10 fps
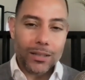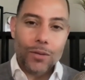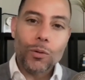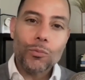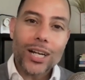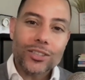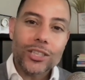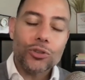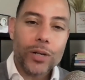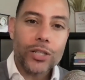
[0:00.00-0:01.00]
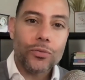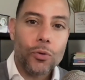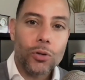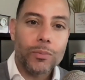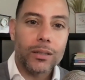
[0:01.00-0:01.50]
But when we're actually
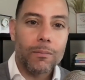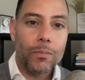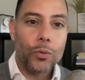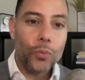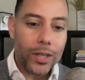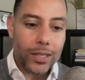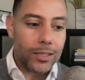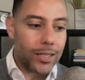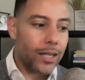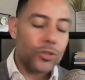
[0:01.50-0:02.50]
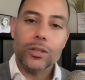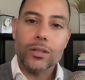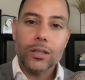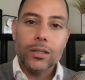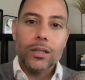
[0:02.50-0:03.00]
transforming with
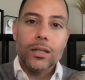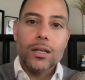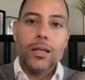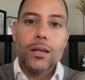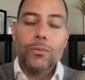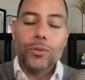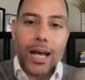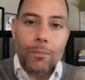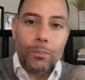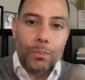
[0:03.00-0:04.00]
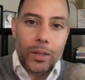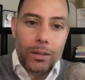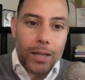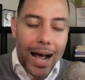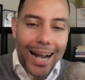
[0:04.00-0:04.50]
intention, we're now
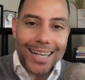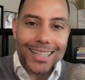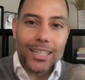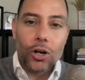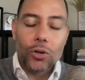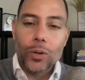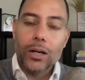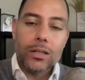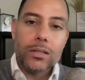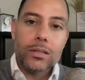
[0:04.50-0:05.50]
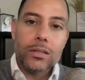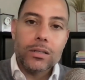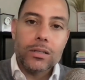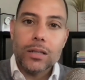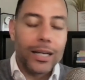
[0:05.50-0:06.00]
heightening our awareness
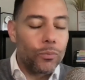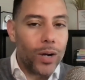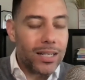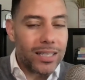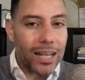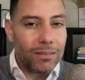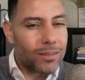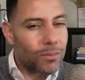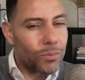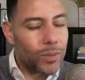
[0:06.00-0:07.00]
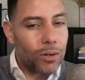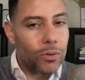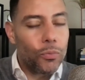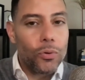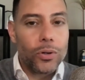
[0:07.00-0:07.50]
in ways that we don't
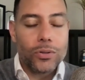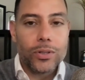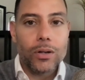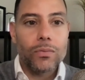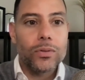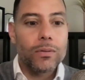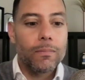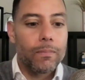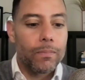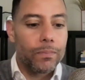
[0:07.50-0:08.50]
afford ourselves,